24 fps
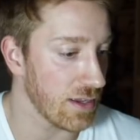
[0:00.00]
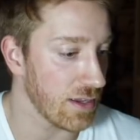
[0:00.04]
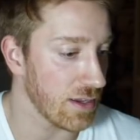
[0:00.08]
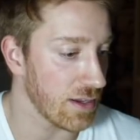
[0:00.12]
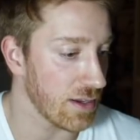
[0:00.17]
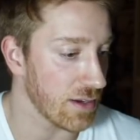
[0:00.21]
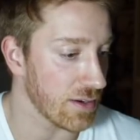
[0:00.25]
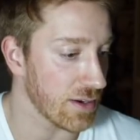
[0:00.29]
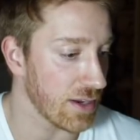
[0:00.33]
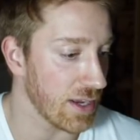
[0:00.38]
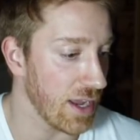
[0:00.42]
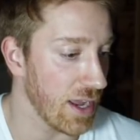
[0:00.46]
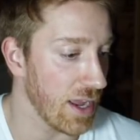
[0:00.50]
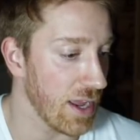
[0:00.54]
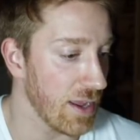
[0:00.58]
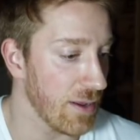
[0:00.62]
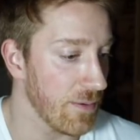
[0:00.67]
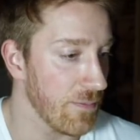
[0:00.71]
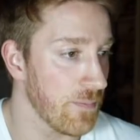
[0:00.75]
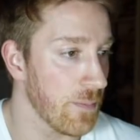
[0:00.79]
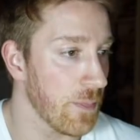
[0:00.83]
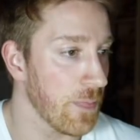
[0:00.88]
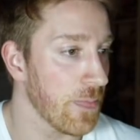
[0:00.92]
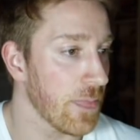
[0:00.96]
okay
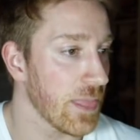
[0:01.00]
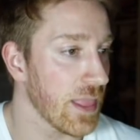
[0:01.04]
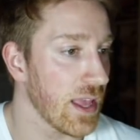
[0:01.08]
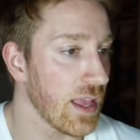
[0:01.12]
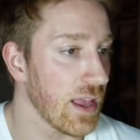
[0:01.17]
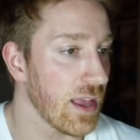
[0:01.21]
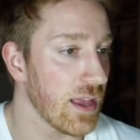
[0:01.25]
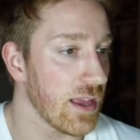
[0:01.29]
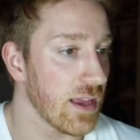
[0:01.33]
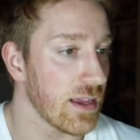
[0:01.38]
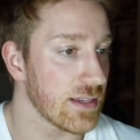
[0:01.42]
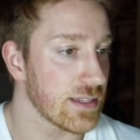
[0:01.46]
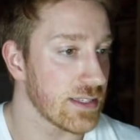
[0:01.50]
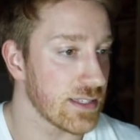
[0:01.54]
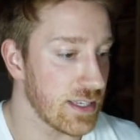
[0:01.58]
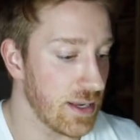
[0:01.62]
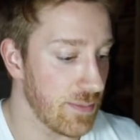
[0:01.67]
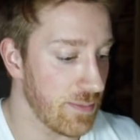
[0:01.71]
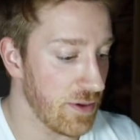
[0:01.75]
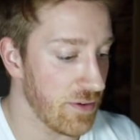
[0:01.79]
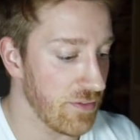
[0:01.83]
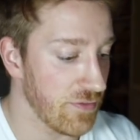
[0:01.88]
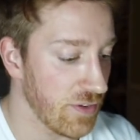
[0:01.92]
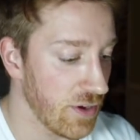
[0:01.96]

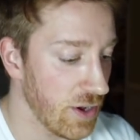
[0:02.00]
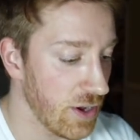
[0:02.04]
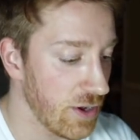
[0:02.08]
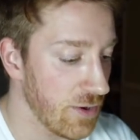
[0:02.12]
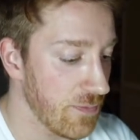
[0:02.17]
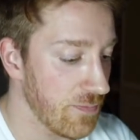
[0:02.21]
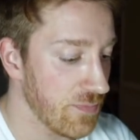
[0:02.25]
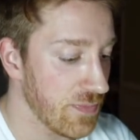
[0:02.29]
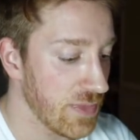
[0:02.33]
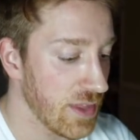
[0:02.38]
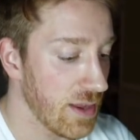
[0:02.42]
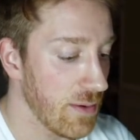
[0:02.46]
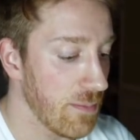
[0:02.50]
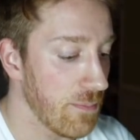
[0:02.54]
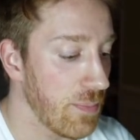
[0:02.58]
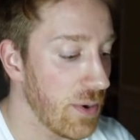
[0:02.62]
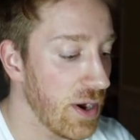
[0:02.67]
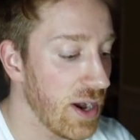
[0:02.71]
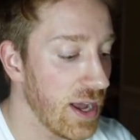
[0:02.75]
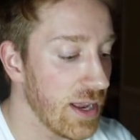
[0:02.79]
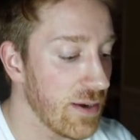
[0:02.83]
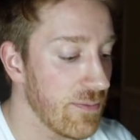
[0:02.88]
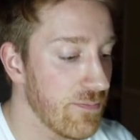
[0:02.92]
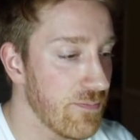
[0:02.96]
snippet vault
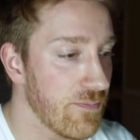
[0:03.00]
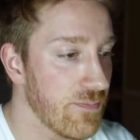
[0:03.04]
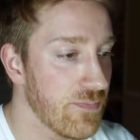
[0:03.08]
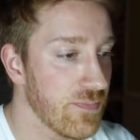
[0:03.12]
but